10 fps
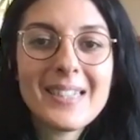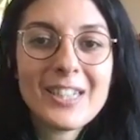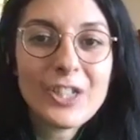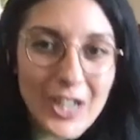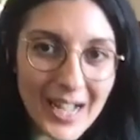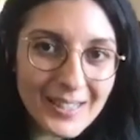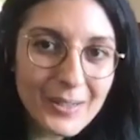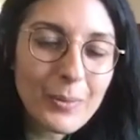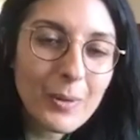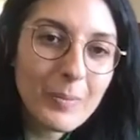chat
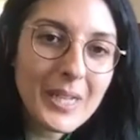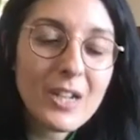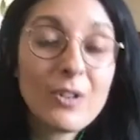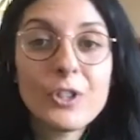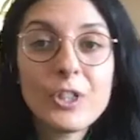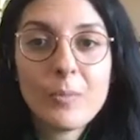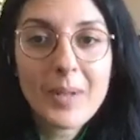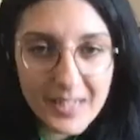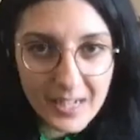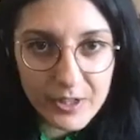will be on the
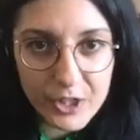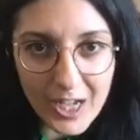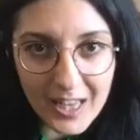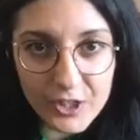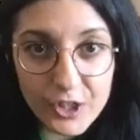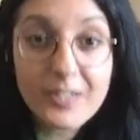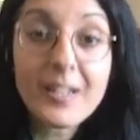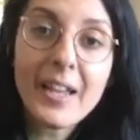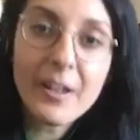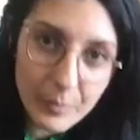humanitarian challenges
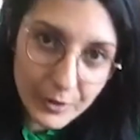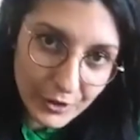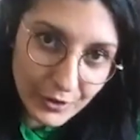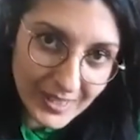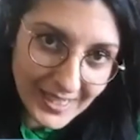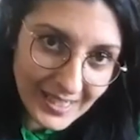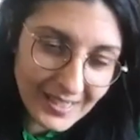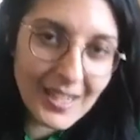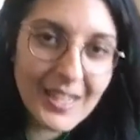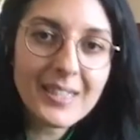and opportunities
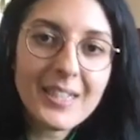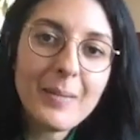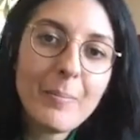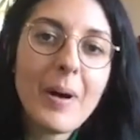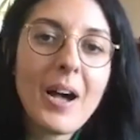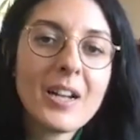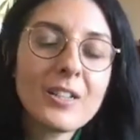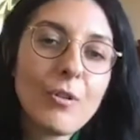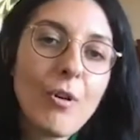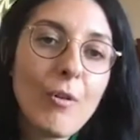and the
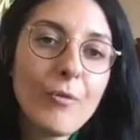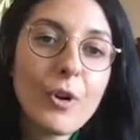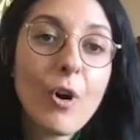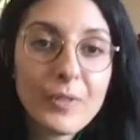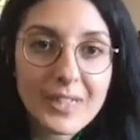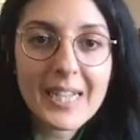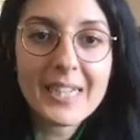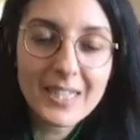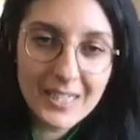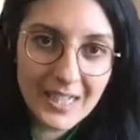impact of
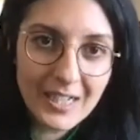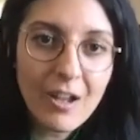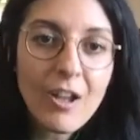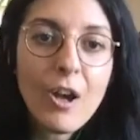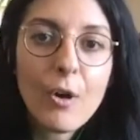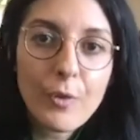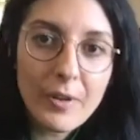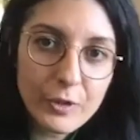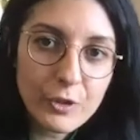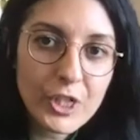COVID-19 on
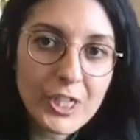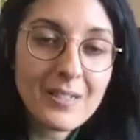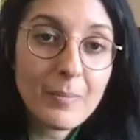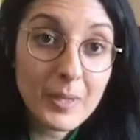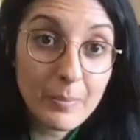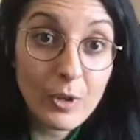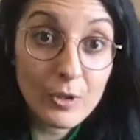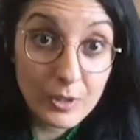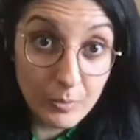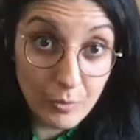refugees and people on
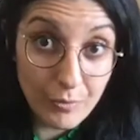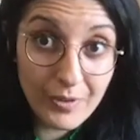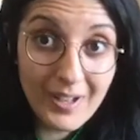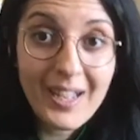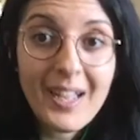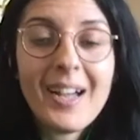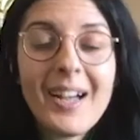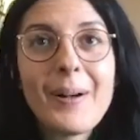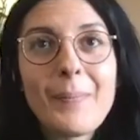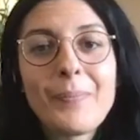the move.
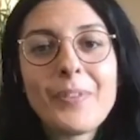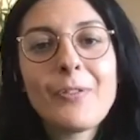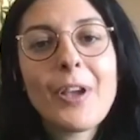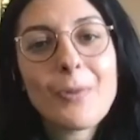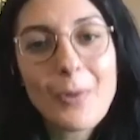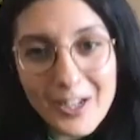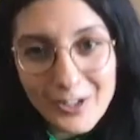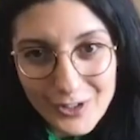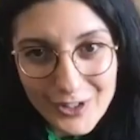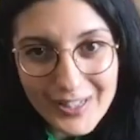If you have
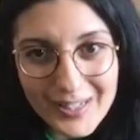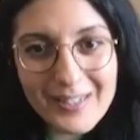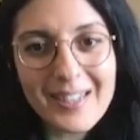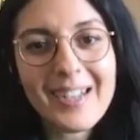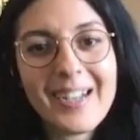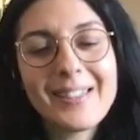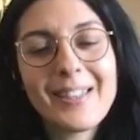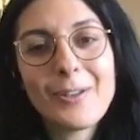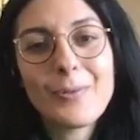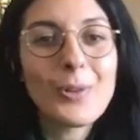questions
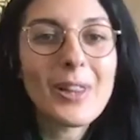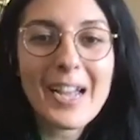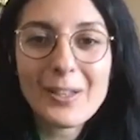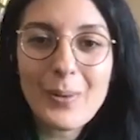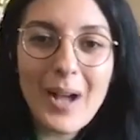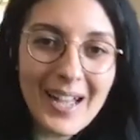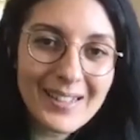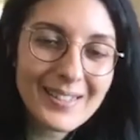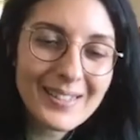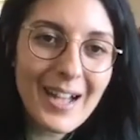that you would like to
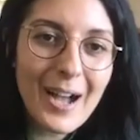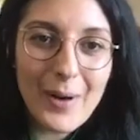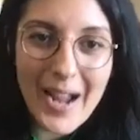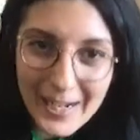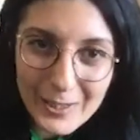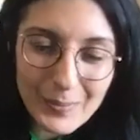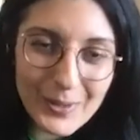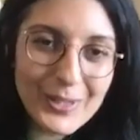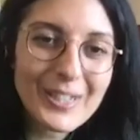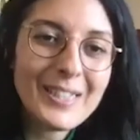ask our
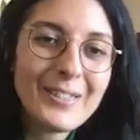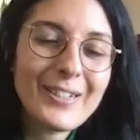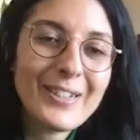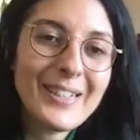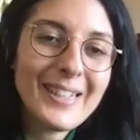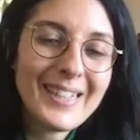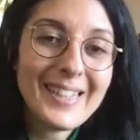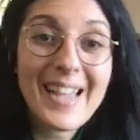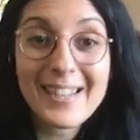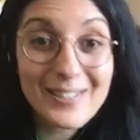experts in their
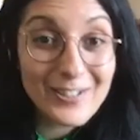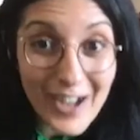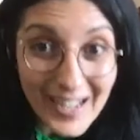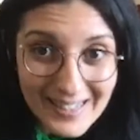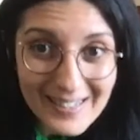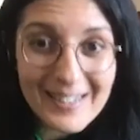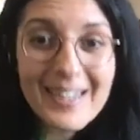next chats,